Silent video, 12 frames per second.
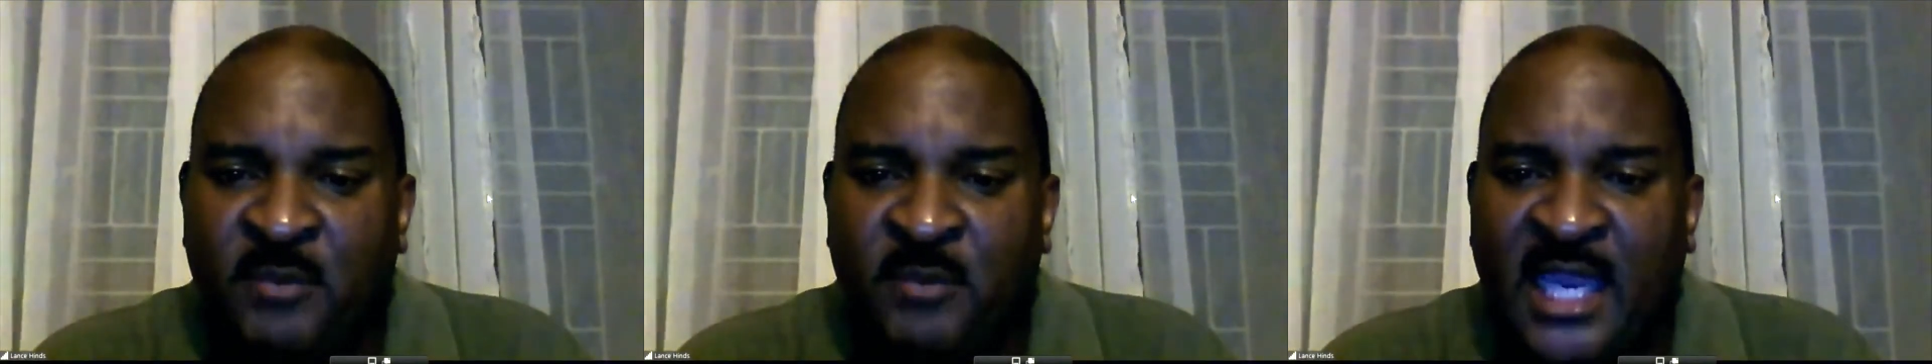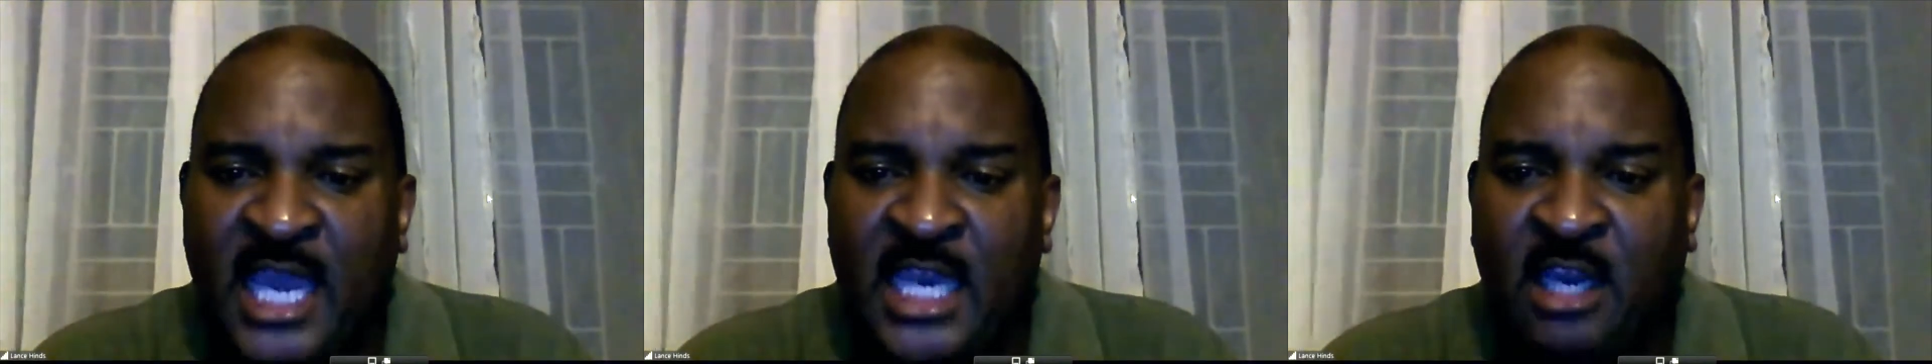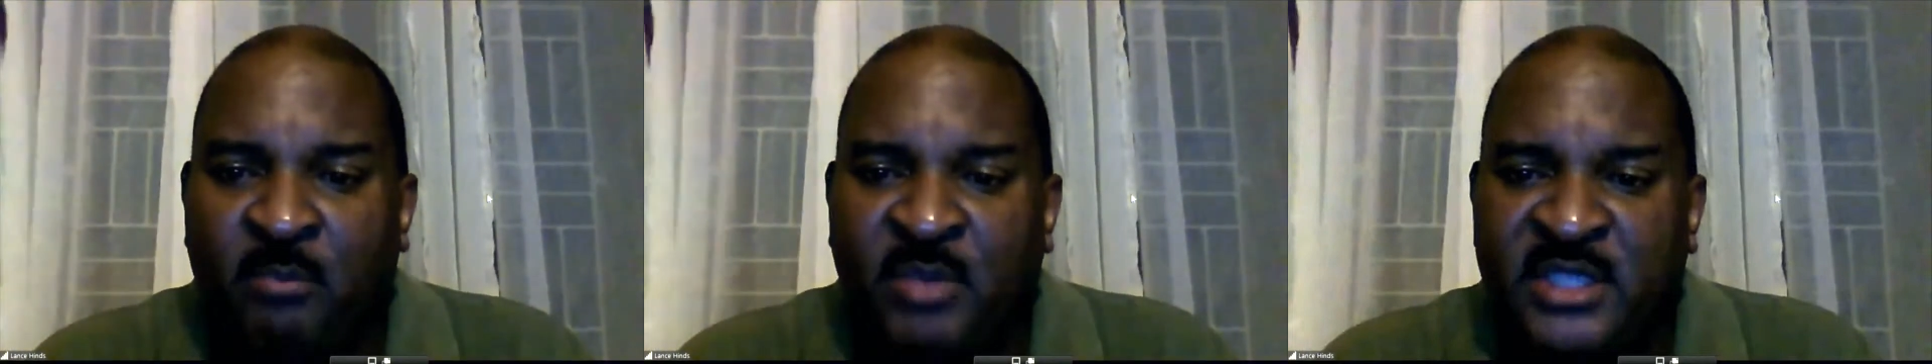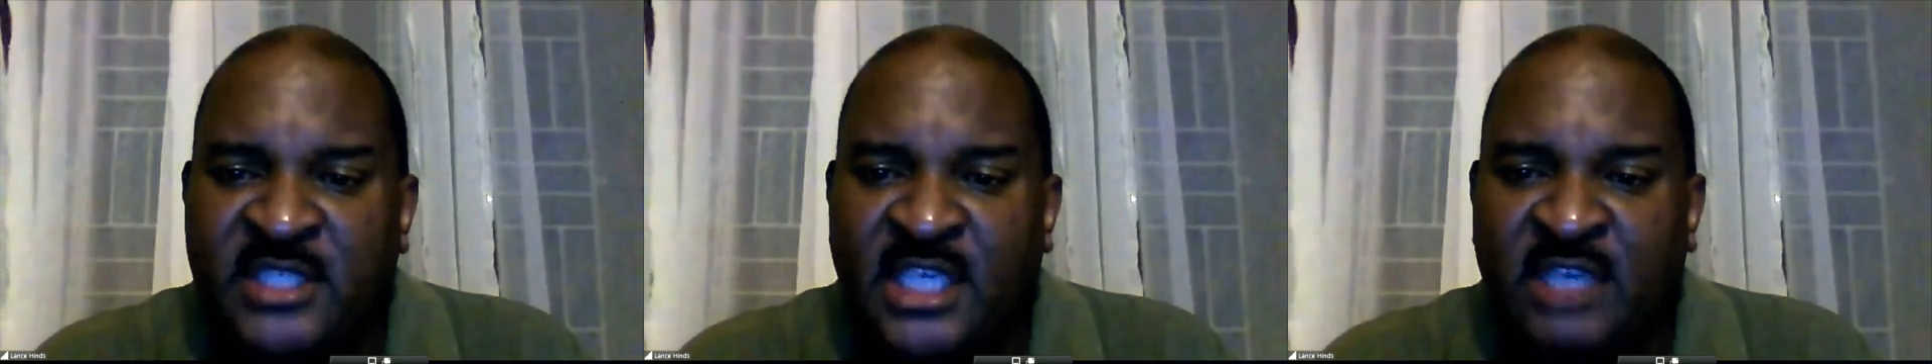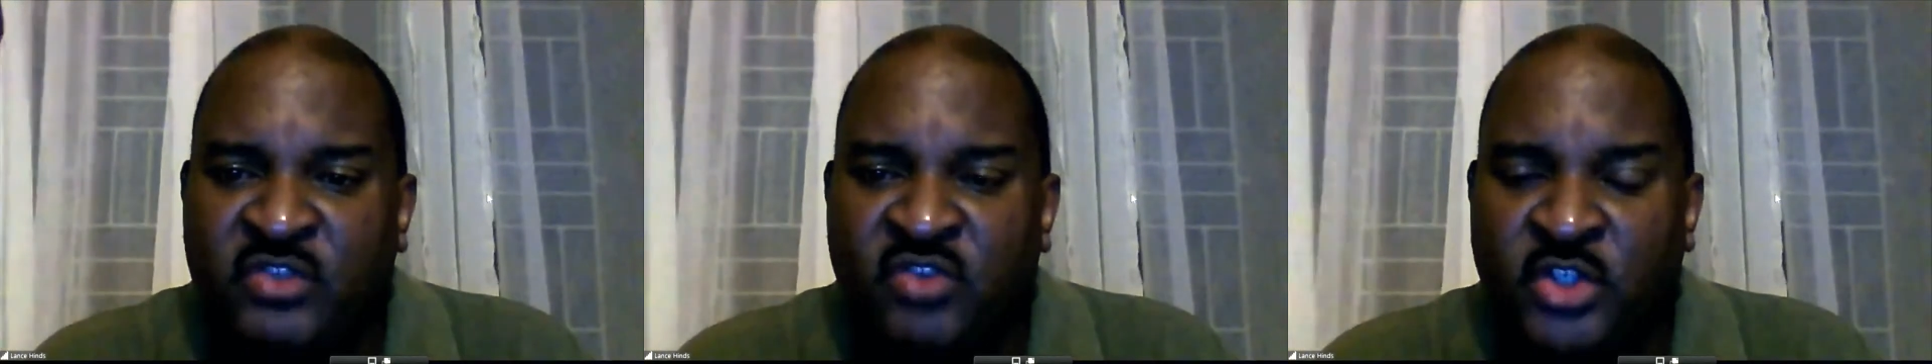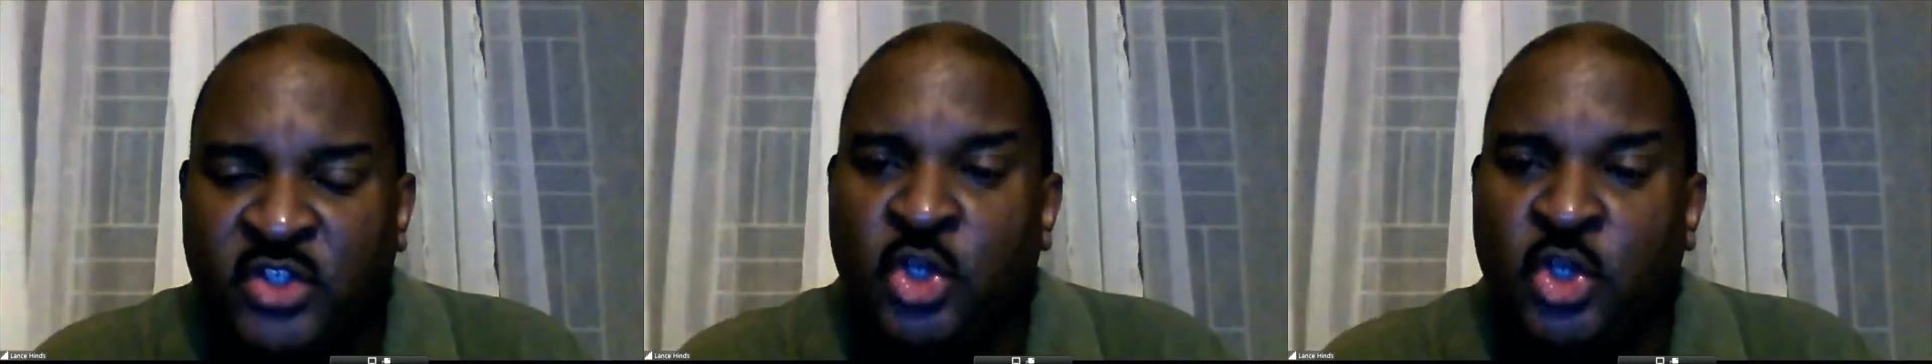kind of competing infrastructure,